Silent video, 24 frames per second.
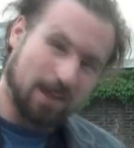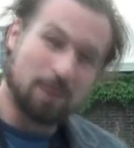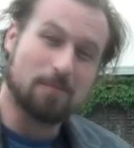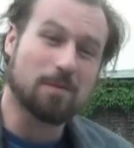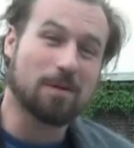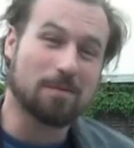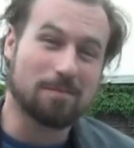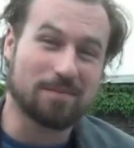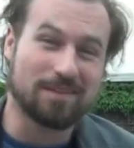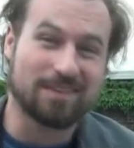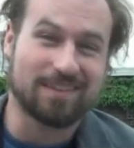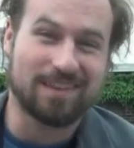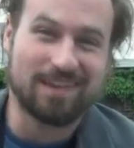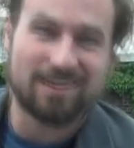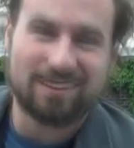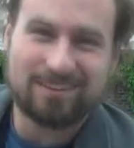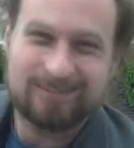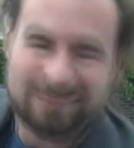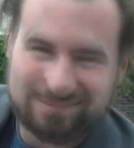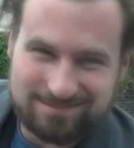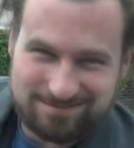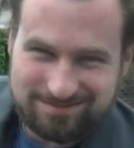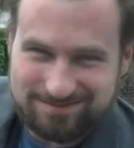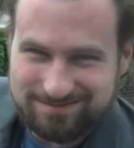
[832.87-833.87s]
I'm gonna be there.
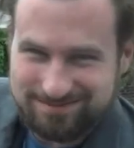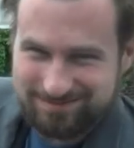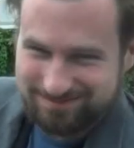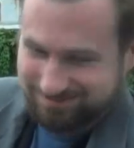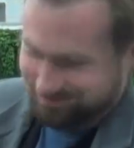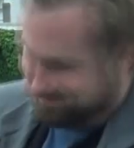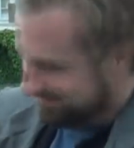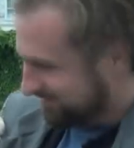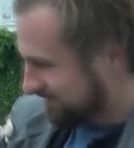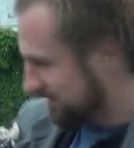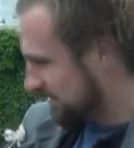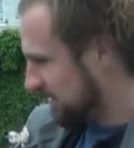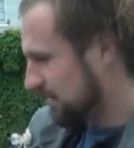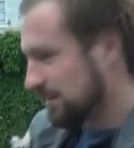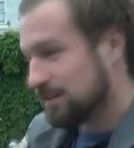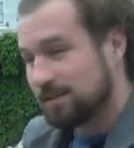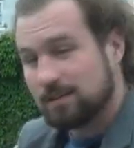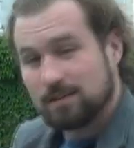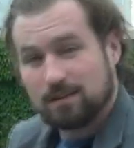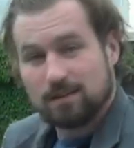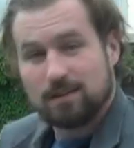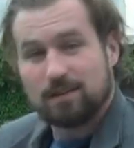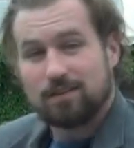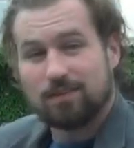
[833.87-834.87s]

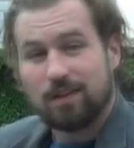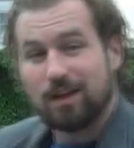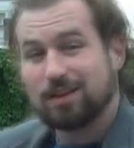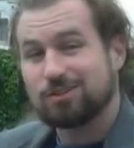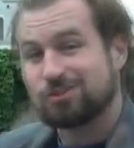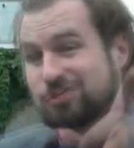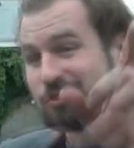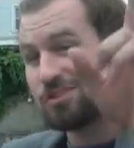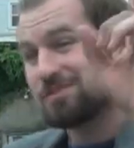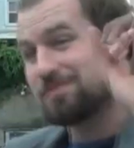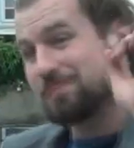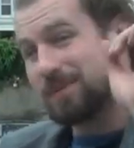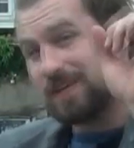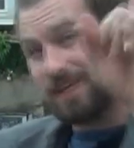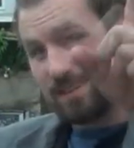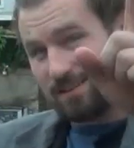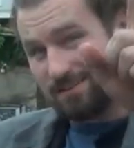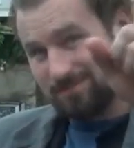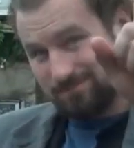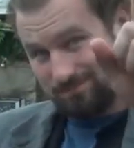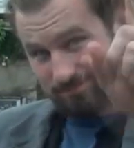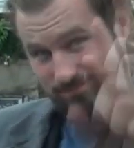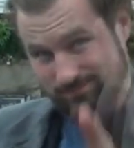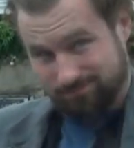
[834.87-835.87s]
Not just
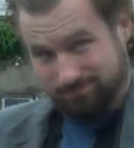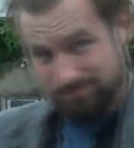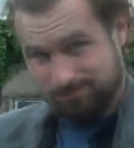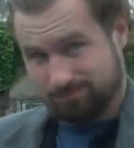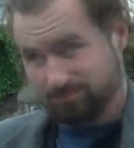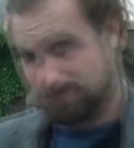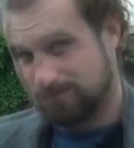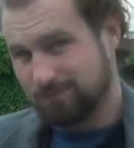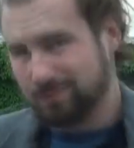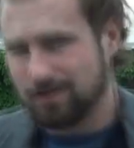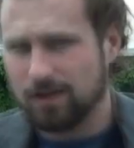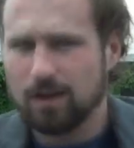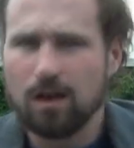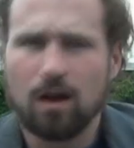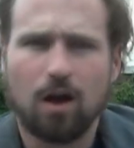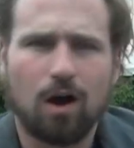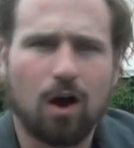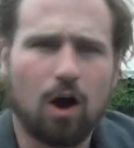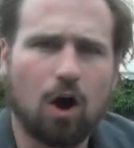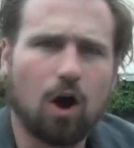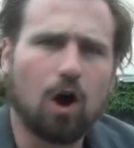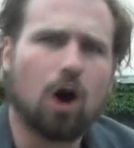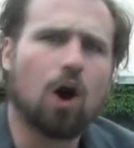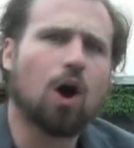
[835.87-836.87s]
me.
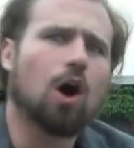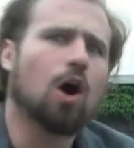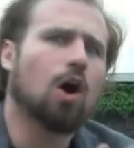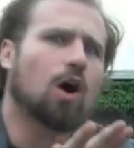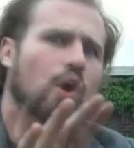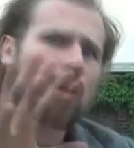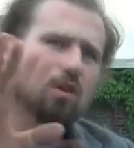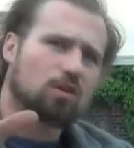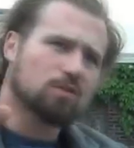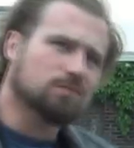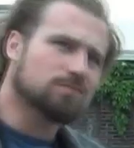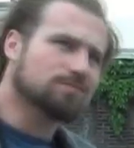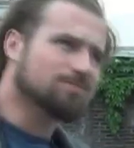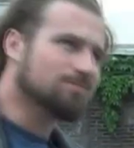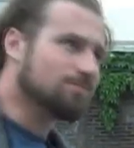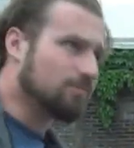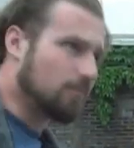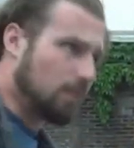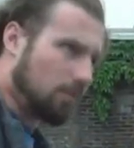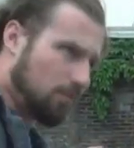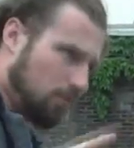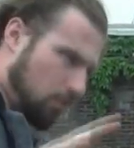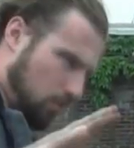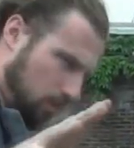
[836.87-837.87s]
All
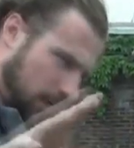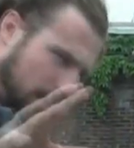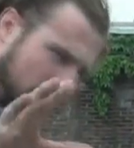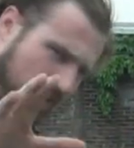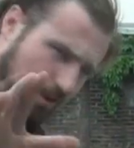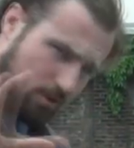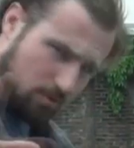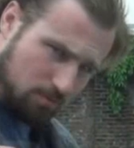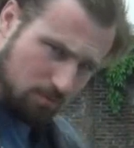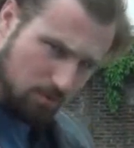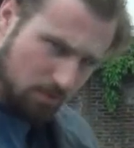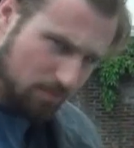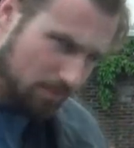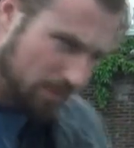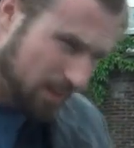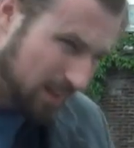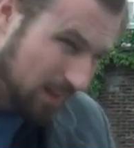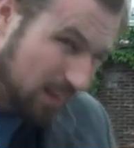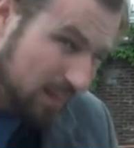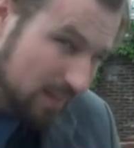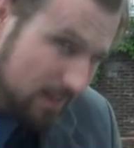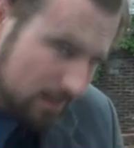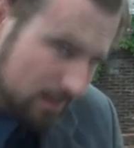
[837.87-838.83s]
the Radical Movement